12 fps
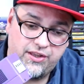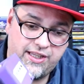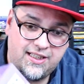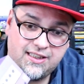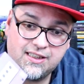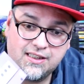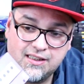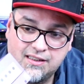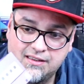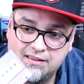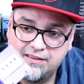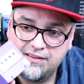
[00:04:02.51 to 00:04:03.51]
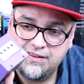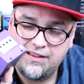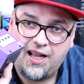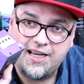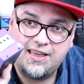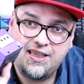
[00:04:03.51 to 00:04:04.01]
this,
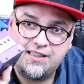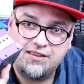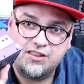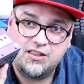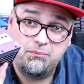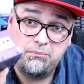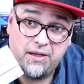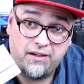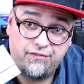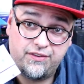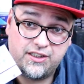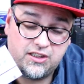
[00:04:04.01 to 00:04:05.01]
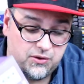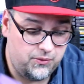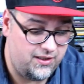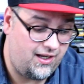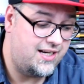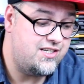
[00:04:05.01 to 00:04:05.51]
I think there's some benefits to it.